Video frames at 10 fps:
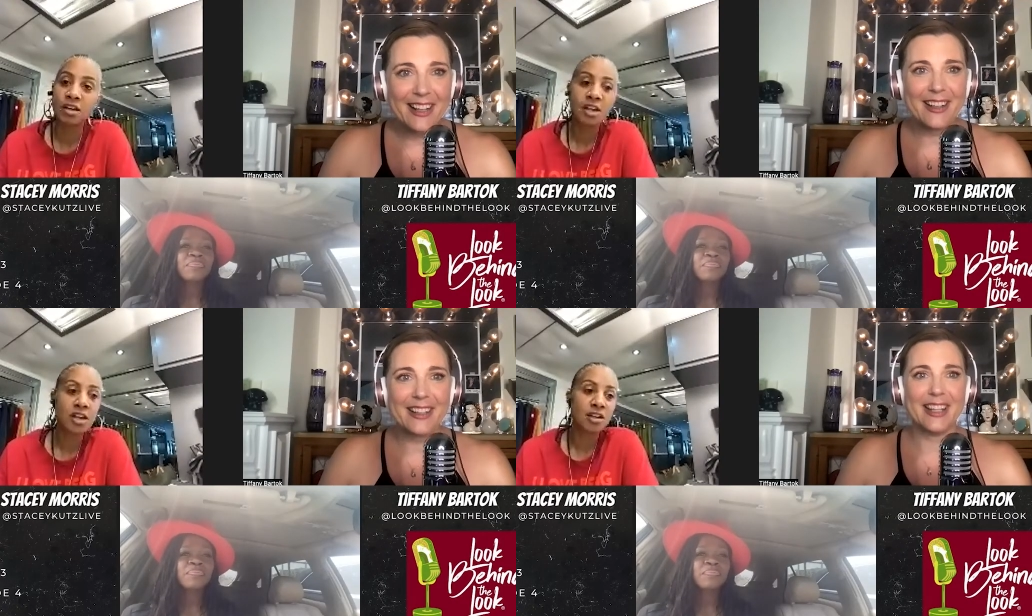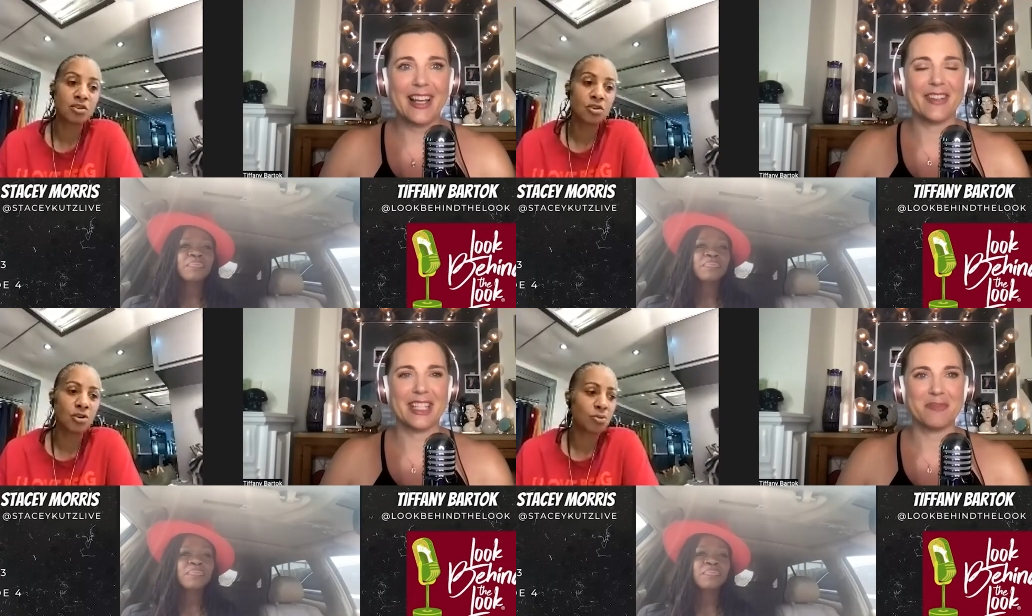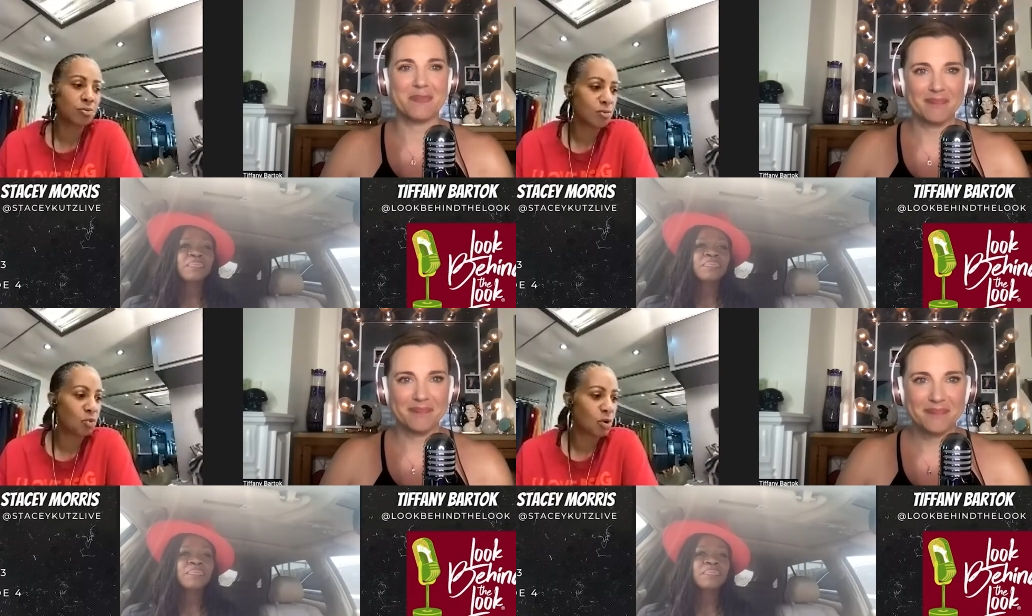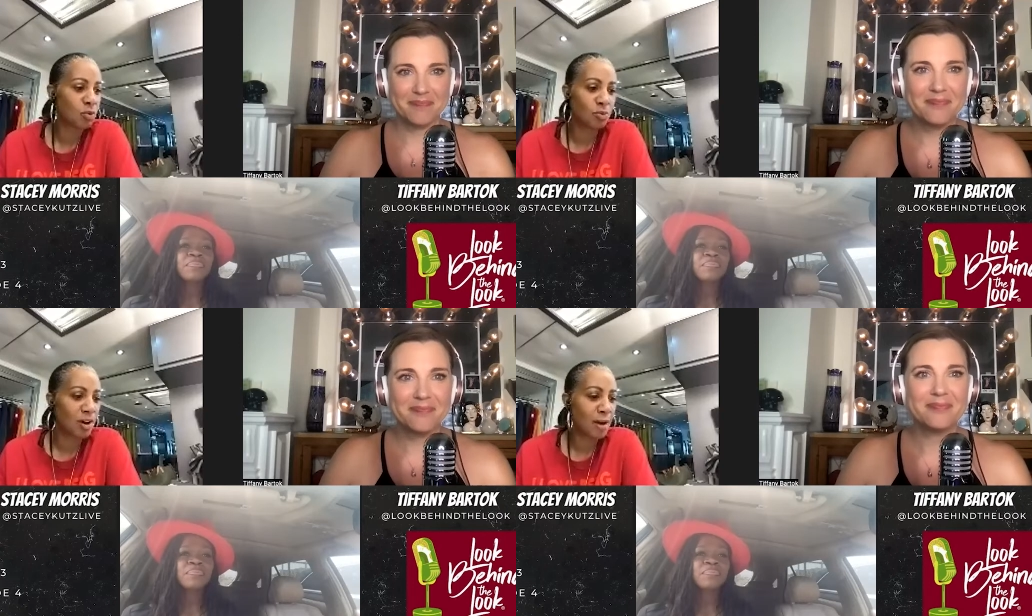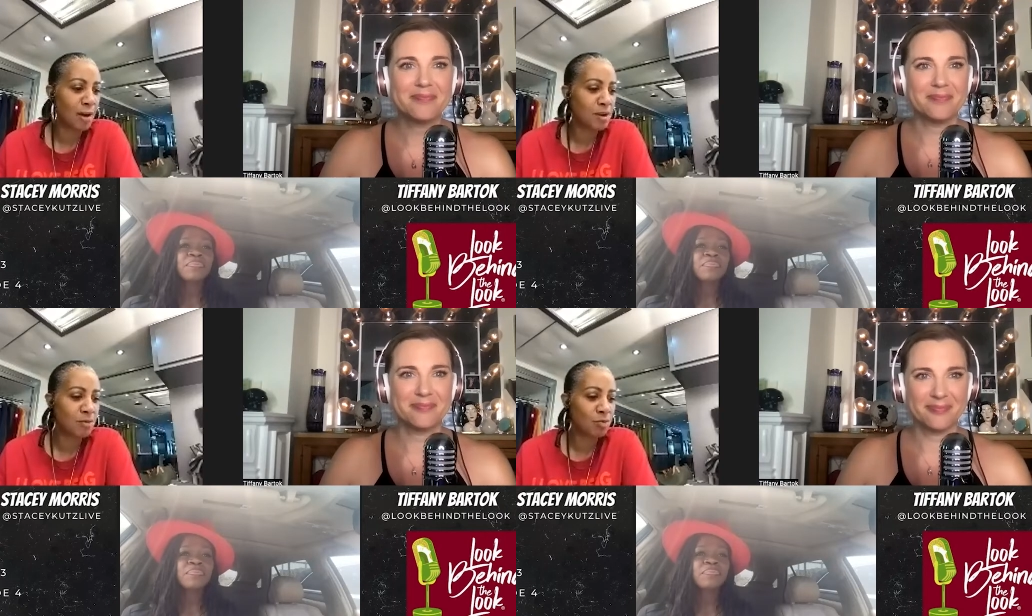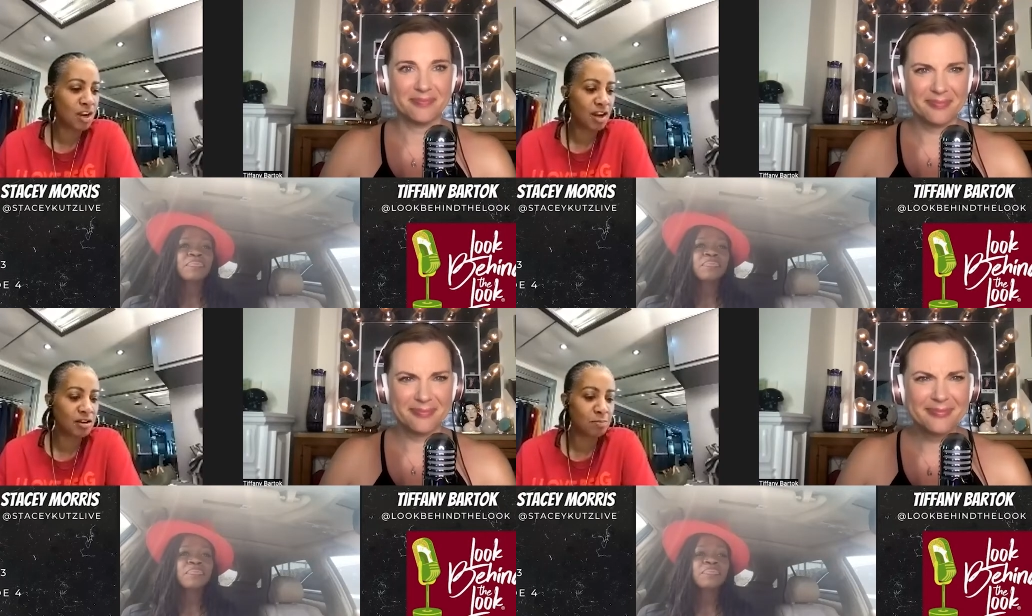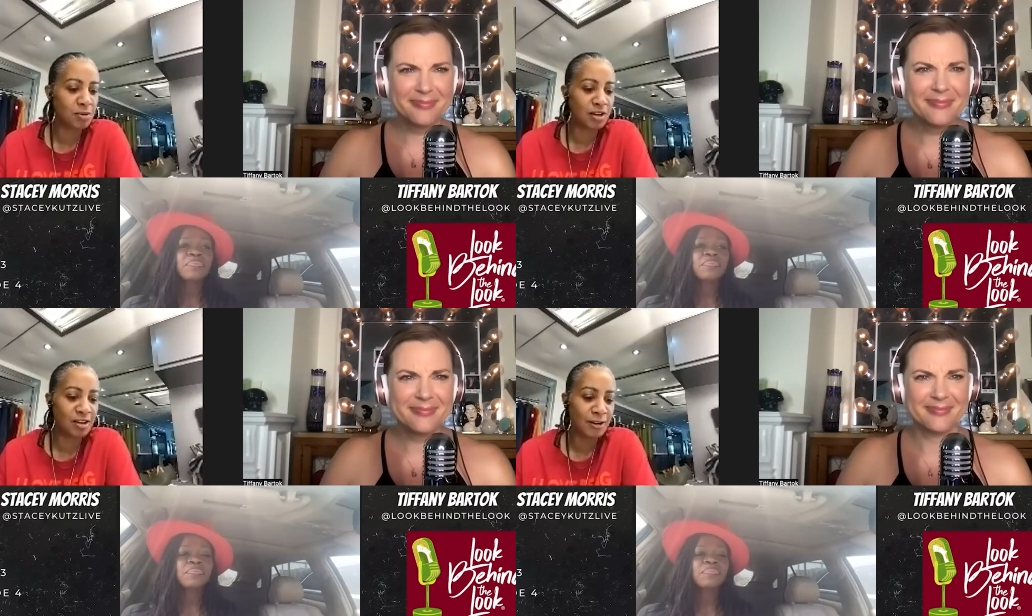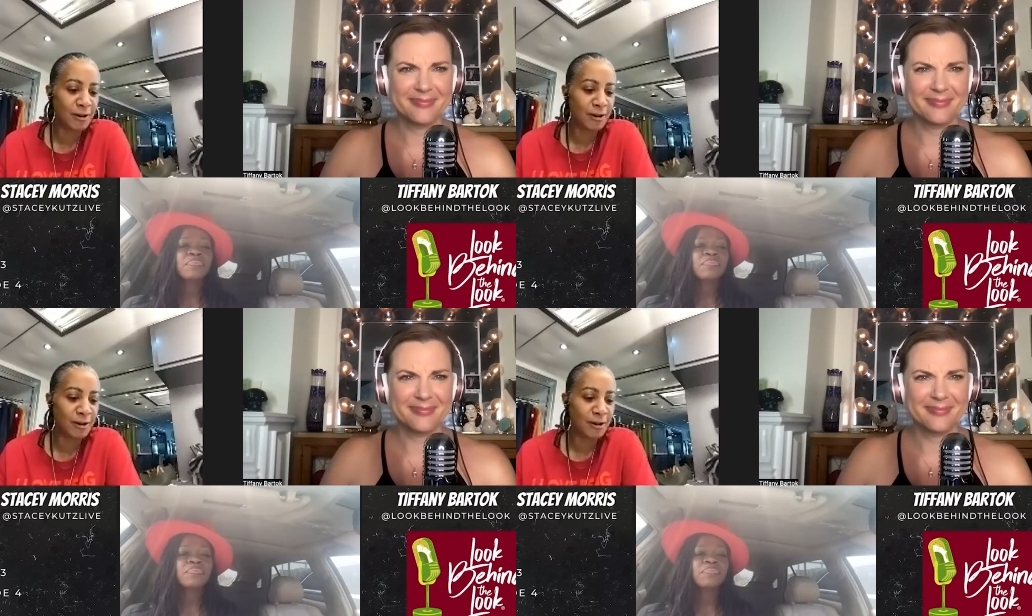Speaker 1: and you know what, I mean we had to be